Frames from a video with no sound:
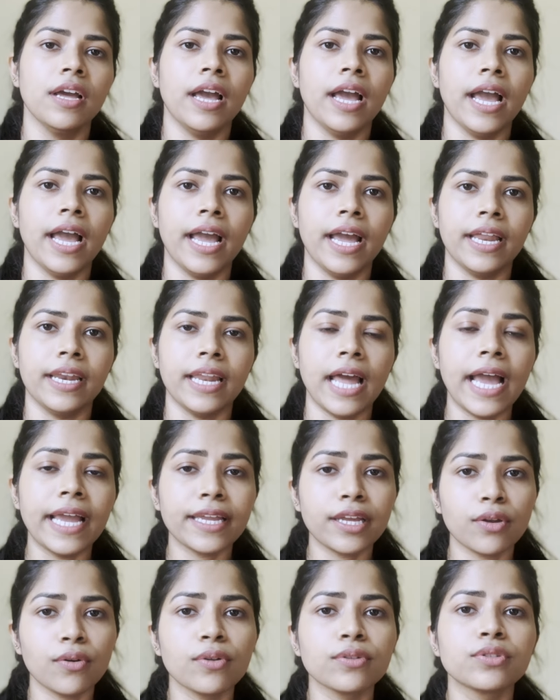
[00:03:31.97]
and
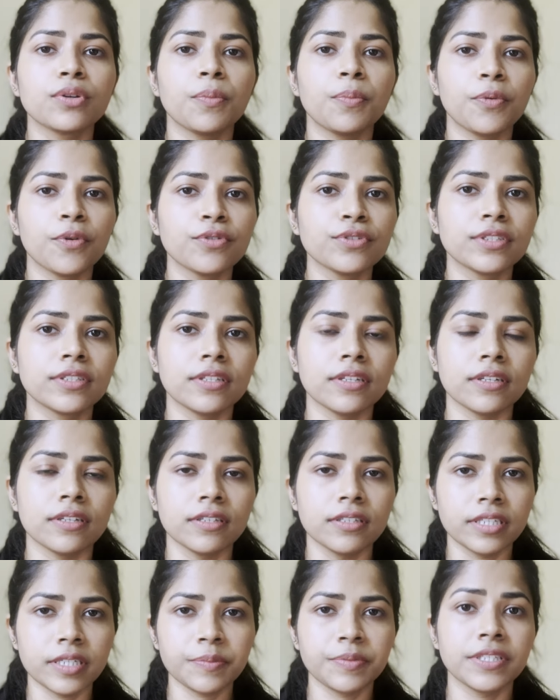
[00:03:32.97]
I can also post
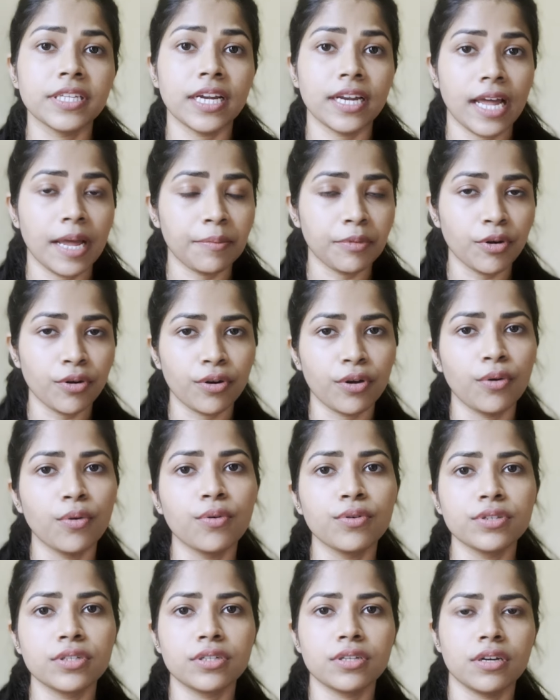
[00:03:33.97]
the trips that I'm going to
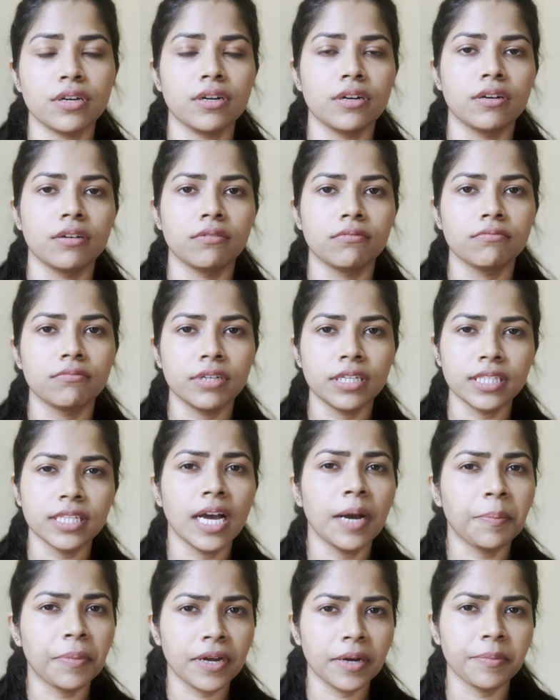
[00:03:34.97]
host um, in
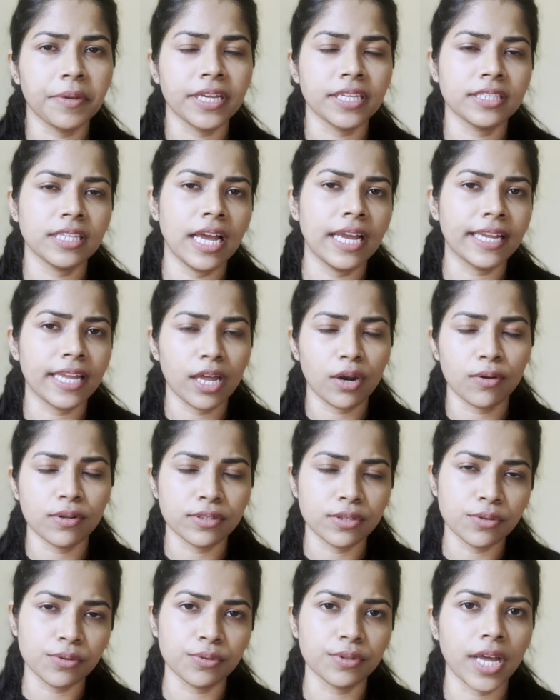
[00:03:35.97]
the upcomings. I can
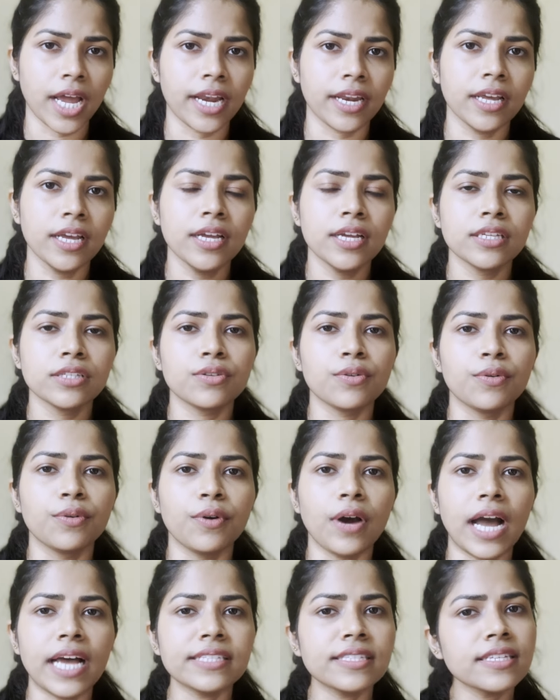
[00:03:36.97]
also do that.
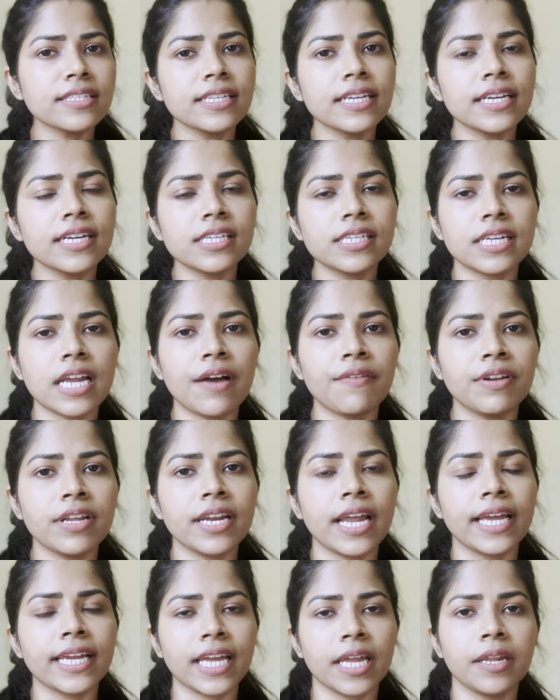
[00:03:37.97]
So as a single
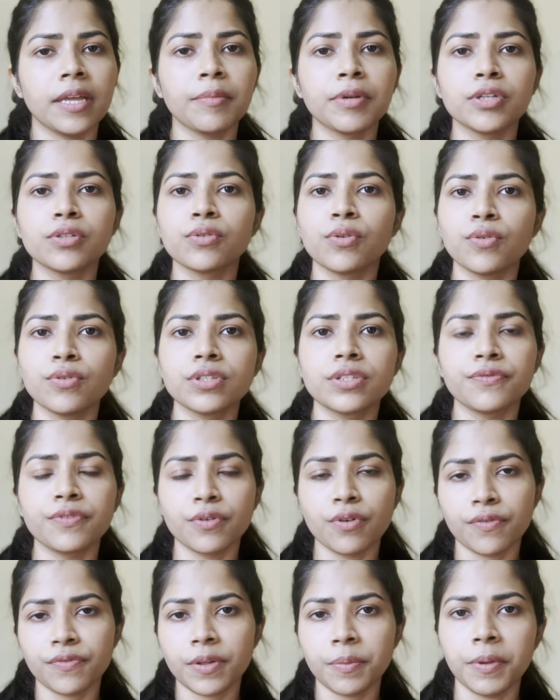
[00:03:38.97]
traveler, I can able to host
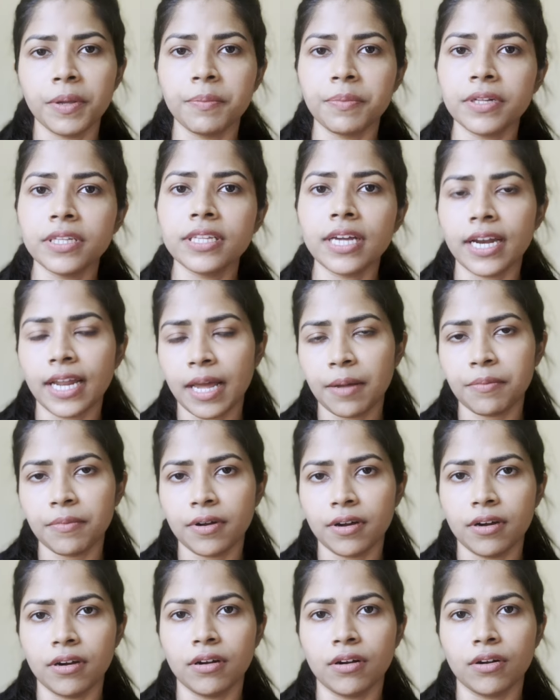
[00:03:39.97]
few of the people that
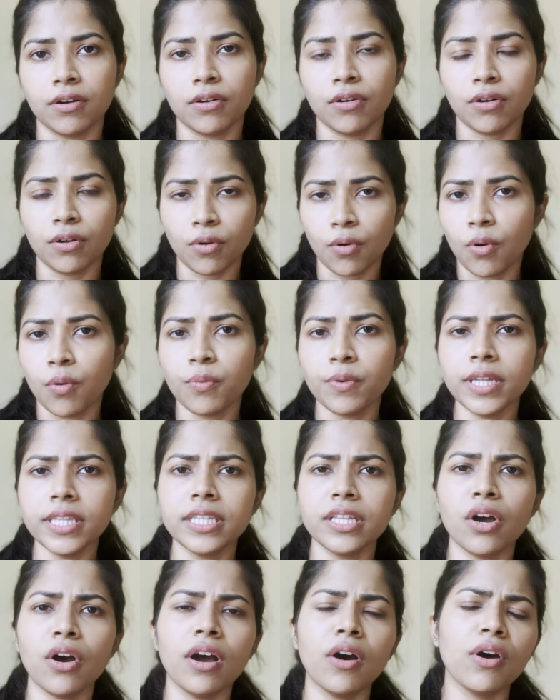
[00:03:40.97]
I'm uh, going to go
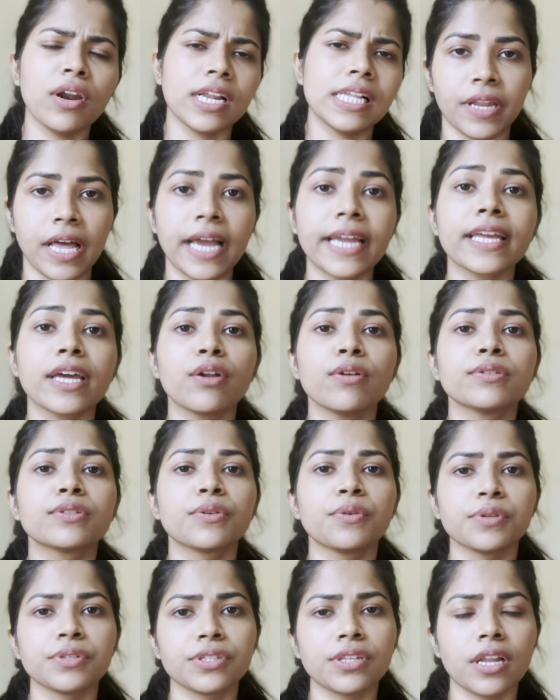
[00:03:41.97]
with, or else I can
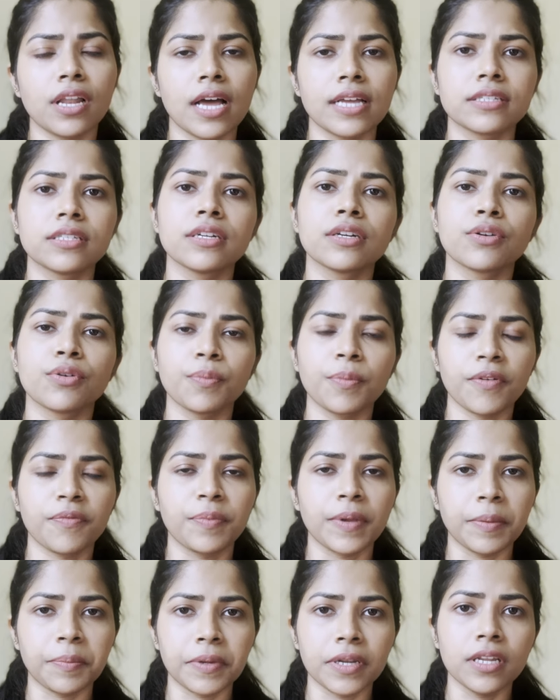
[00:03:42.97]
also host a larger group
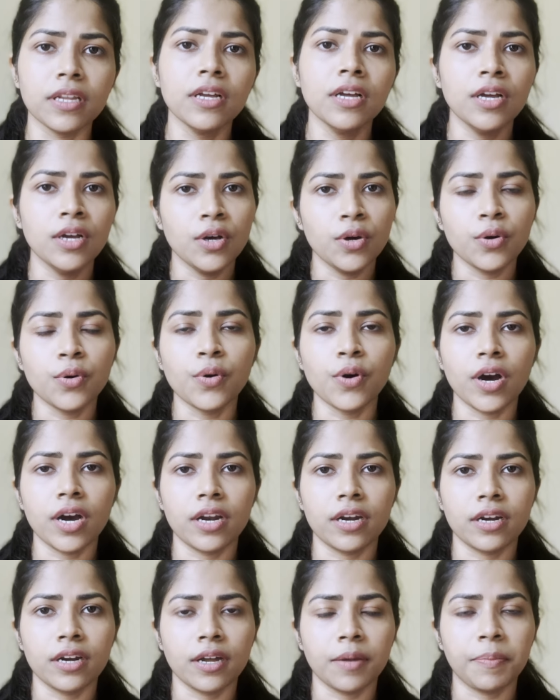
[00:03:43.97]
of people who
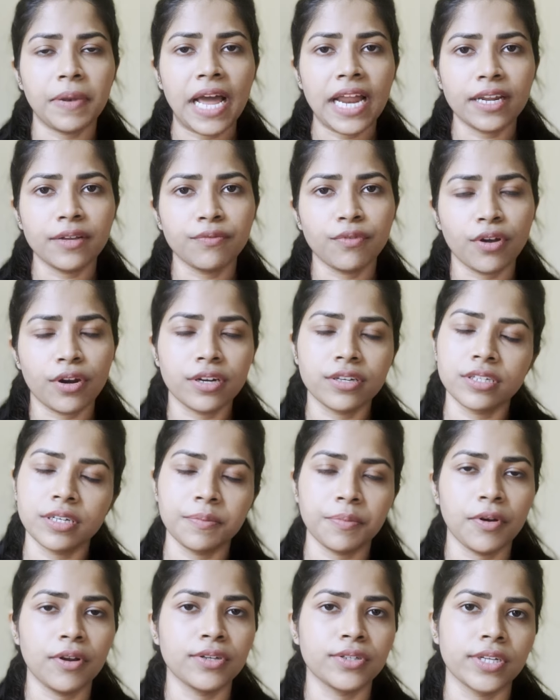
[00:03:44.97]
are uh, planning for a
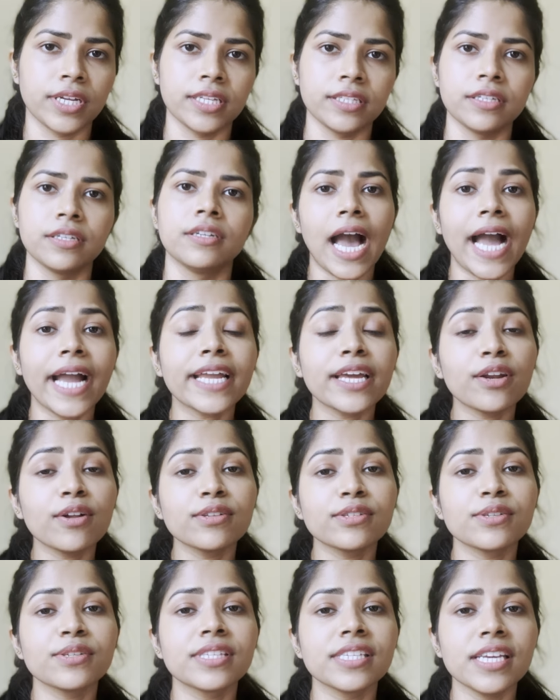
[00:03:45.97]
trip altogether. I can
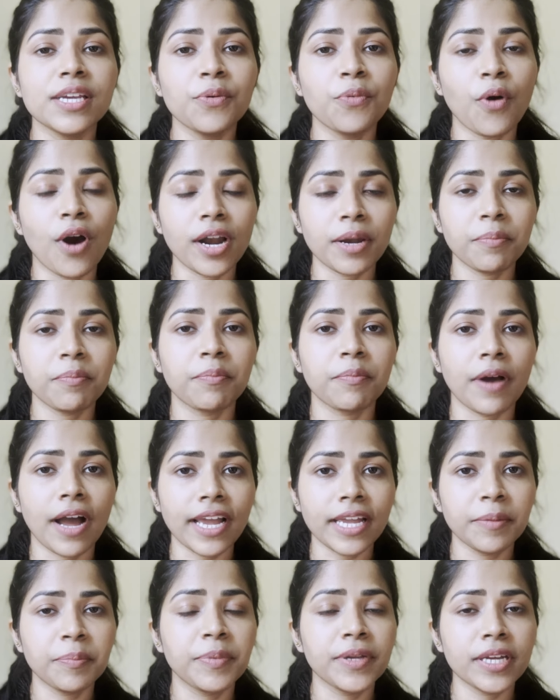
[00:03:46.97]
also see what
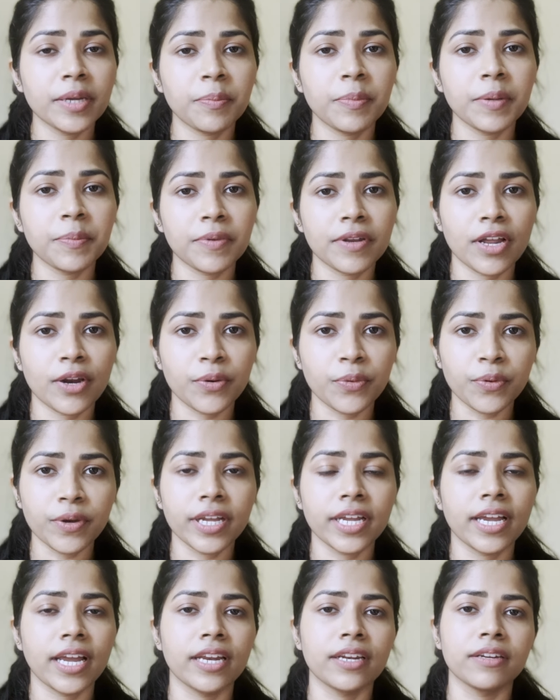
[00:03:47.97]
my peer people are
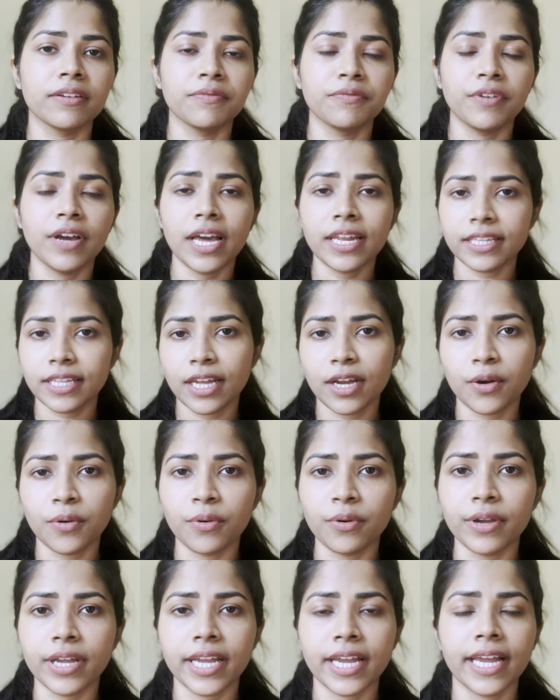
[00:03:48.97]
doing and where they are
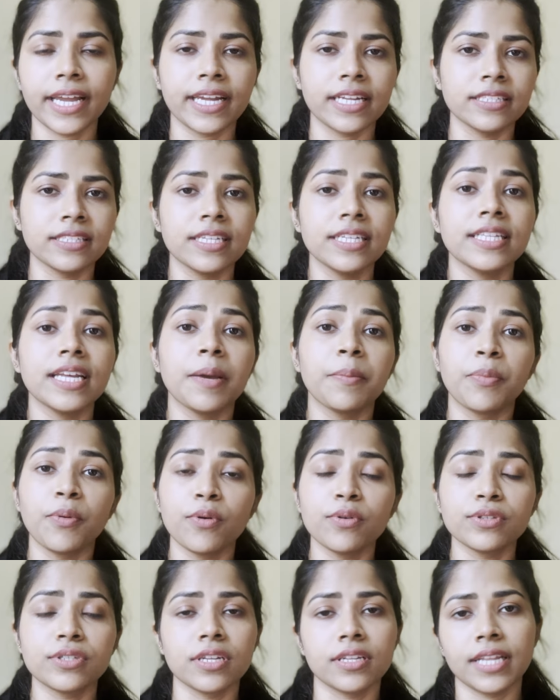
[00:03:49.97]
going. I can see their
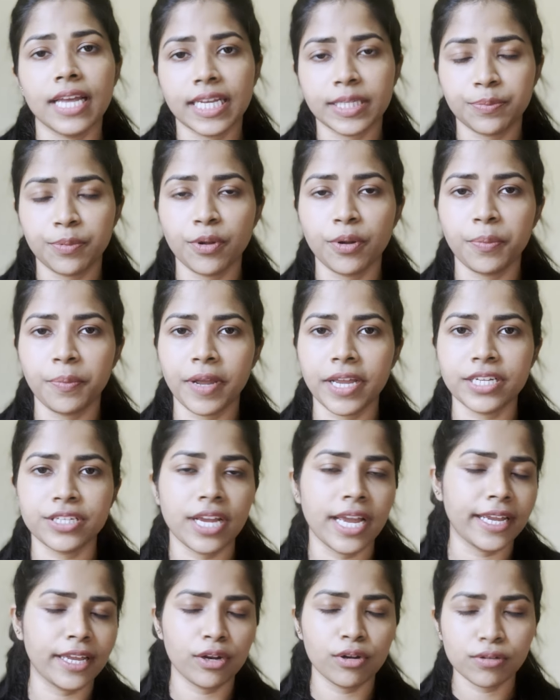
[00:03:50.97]
posts in the explore page.
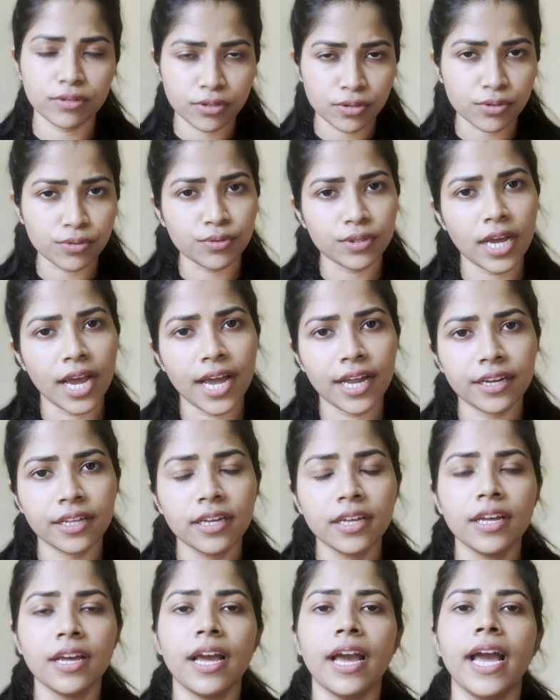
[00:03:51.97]
I can also do that.
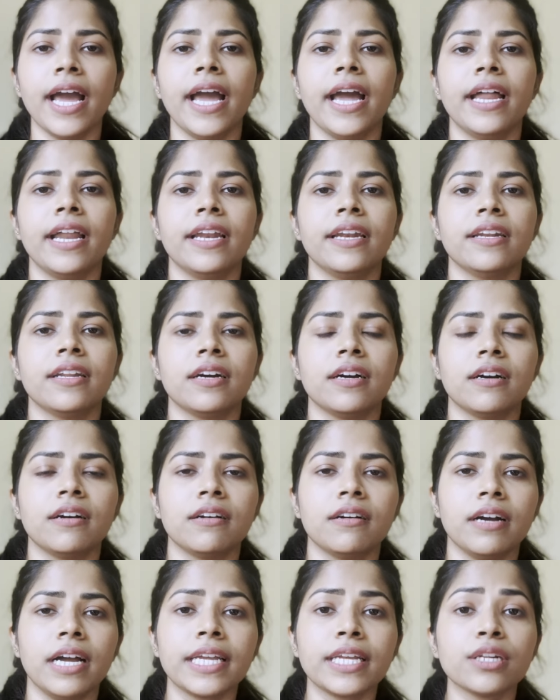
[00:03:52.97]
And uh,
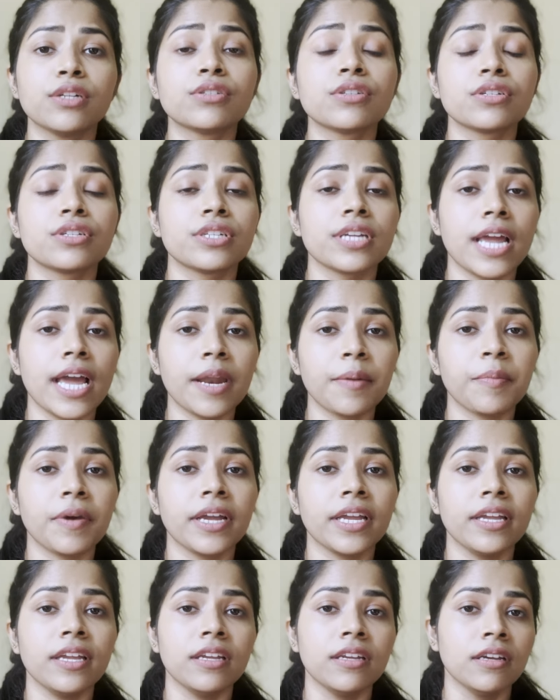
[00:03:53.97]
I can also share
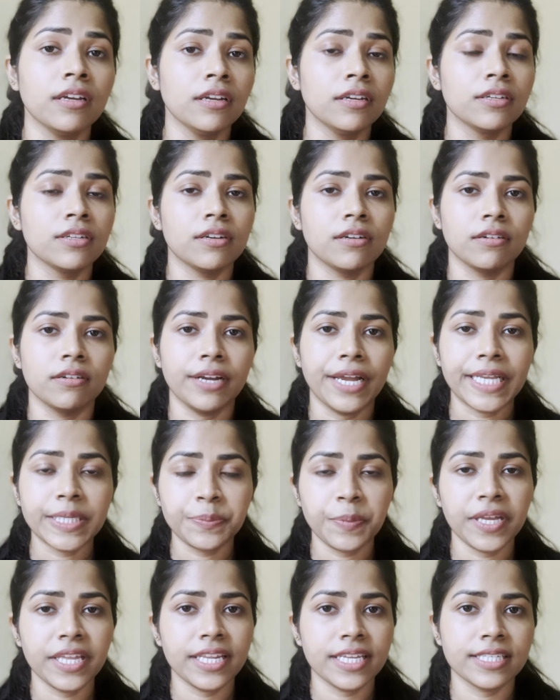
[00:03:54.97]
my uh,
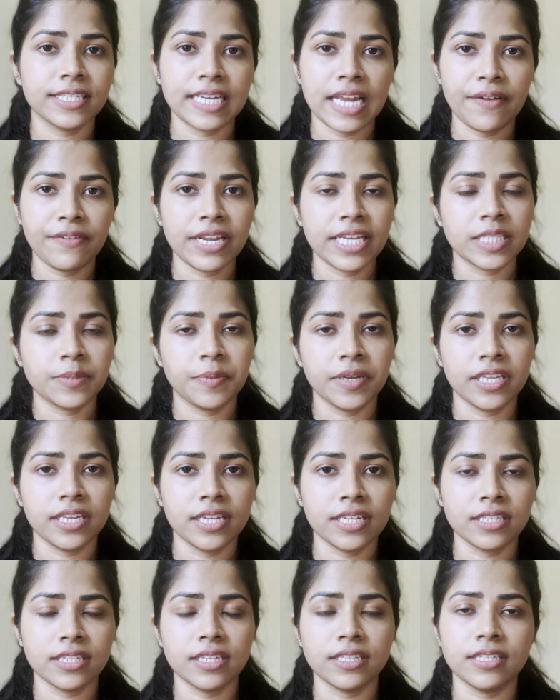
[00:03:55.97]
experience, travel
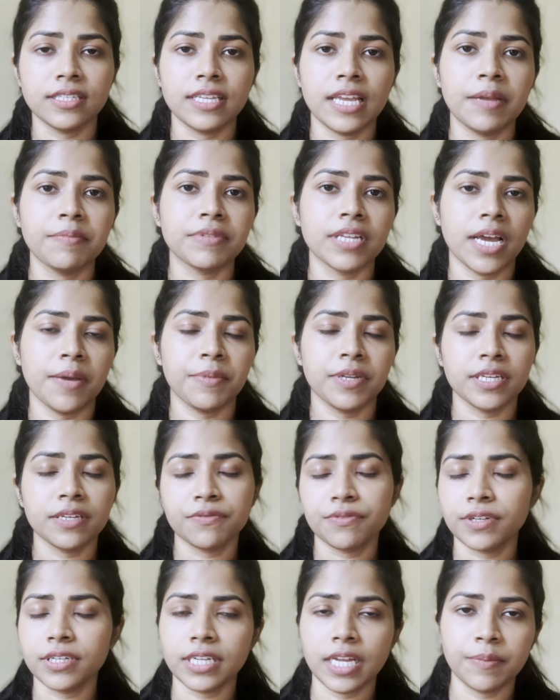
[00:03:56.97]
experience at the same time in
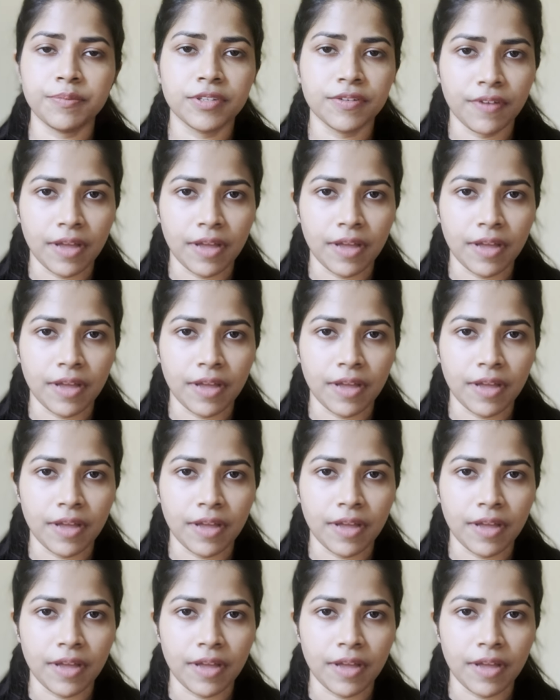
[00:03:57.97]
different types of